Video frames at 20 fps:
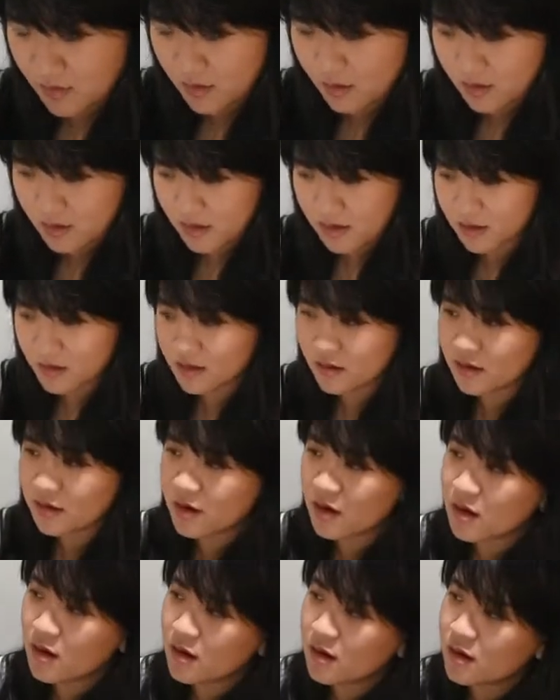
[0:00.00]
Then
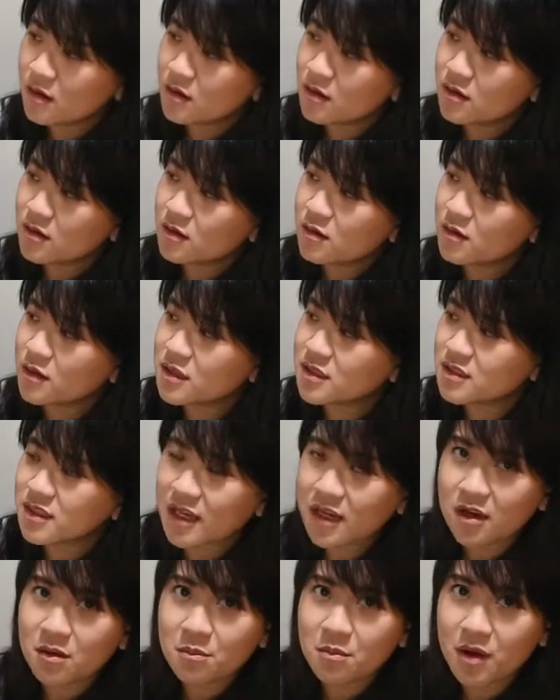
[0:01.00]
the
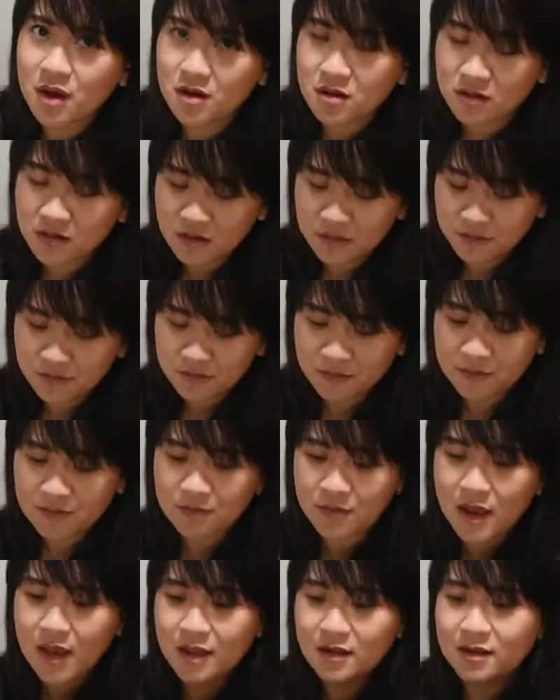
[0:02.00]
second bottle
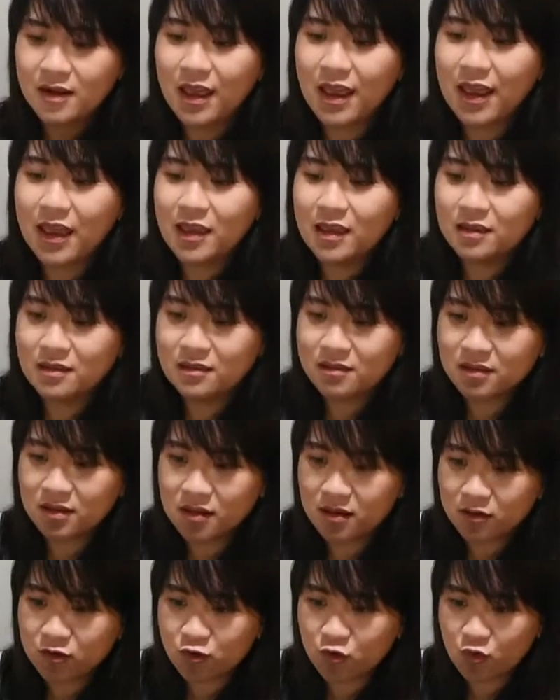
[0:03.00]
at 8
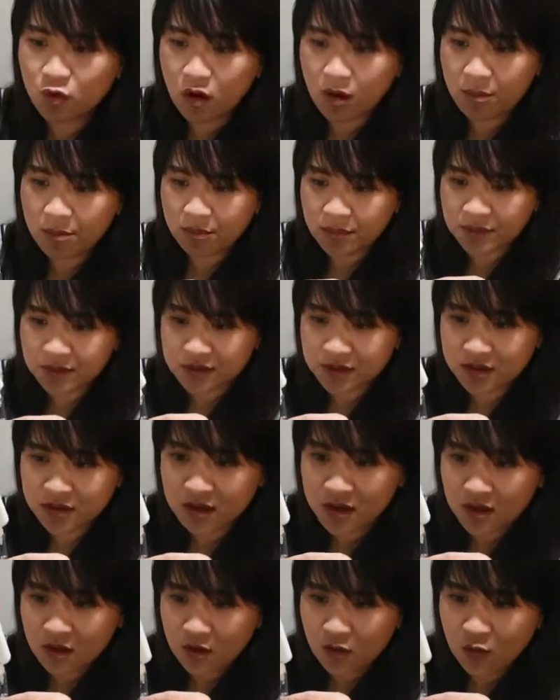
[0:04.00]
drops.
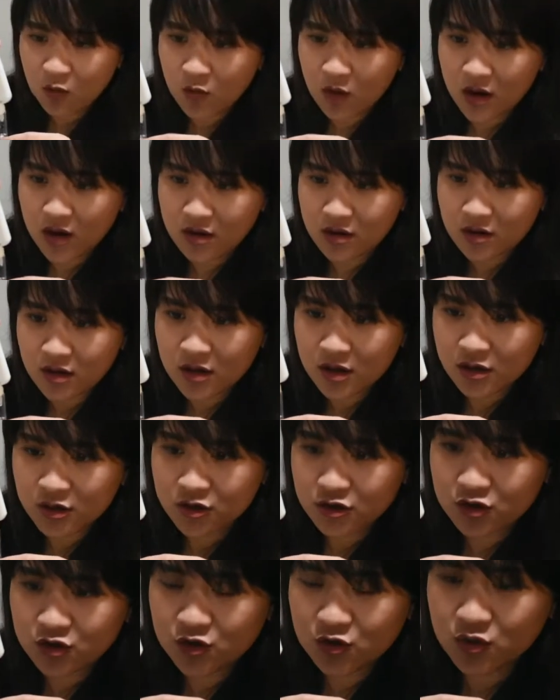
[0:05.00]

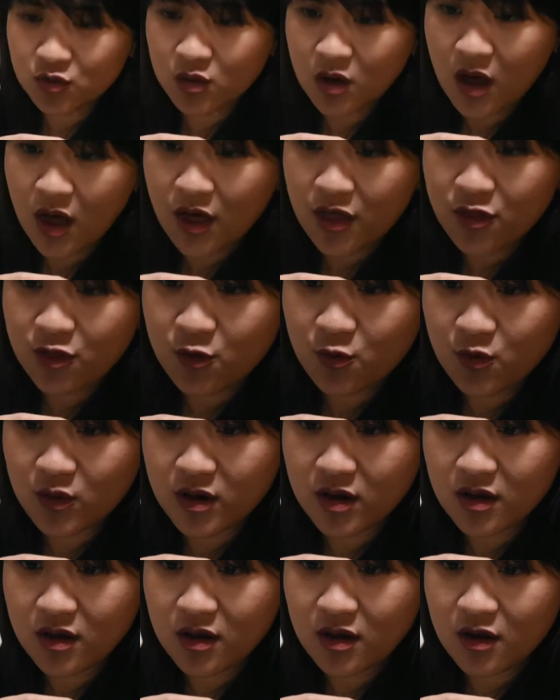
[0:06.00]
1 2
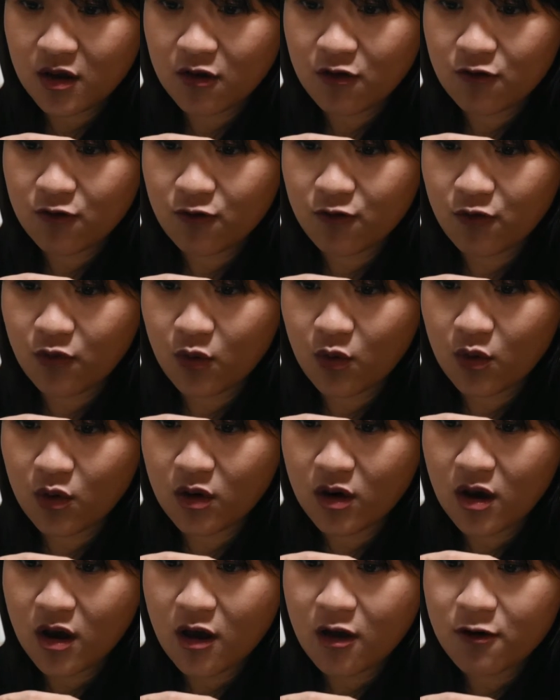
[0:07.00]
3 4
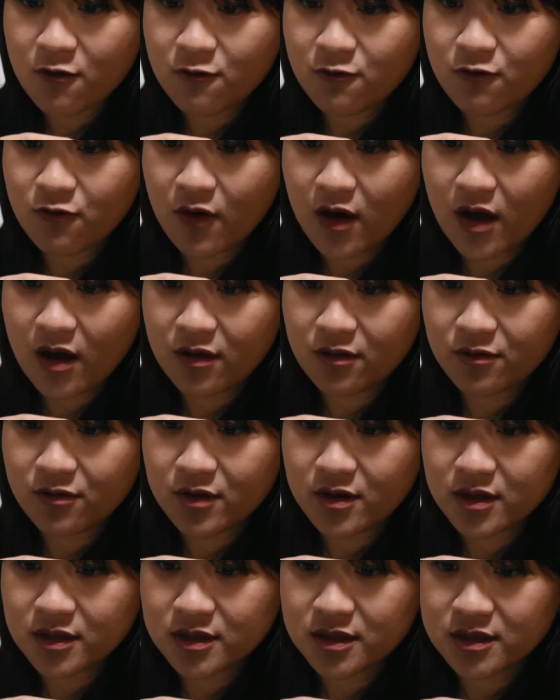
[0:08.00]
5
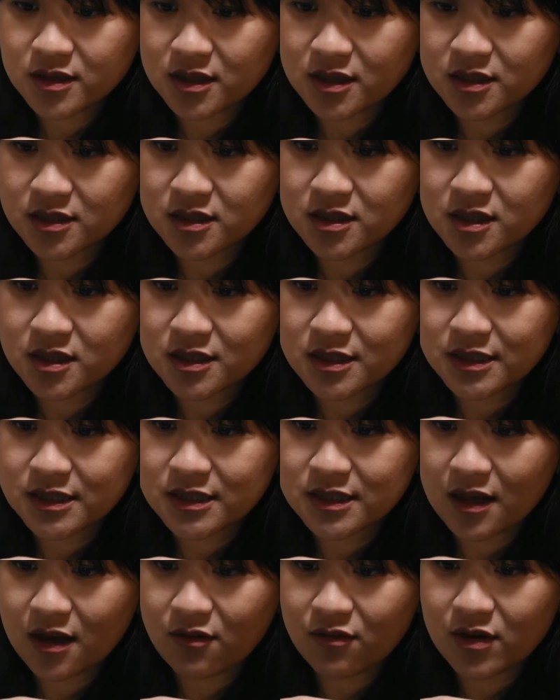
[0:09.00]
6
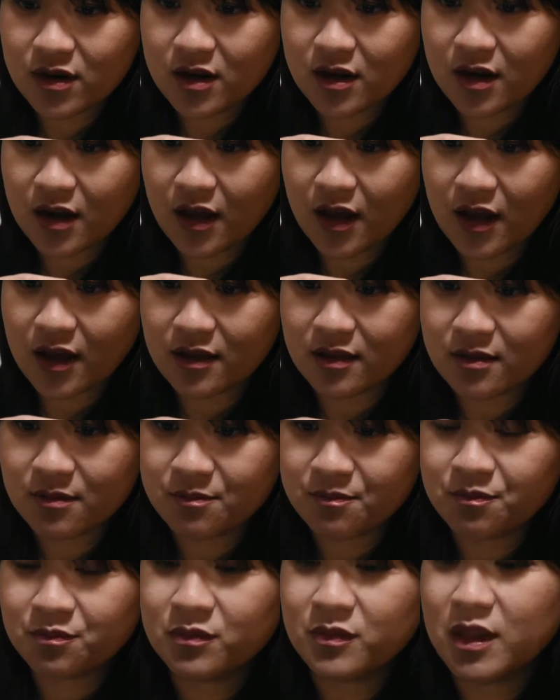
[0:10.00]
7 8.
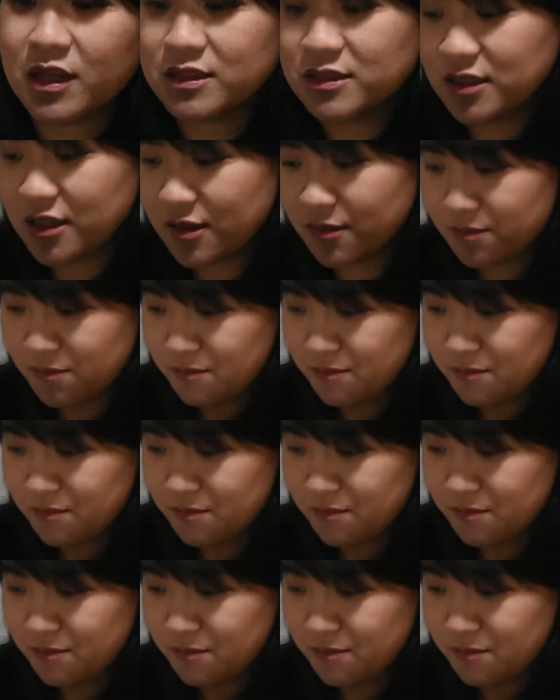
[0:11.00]
That's it.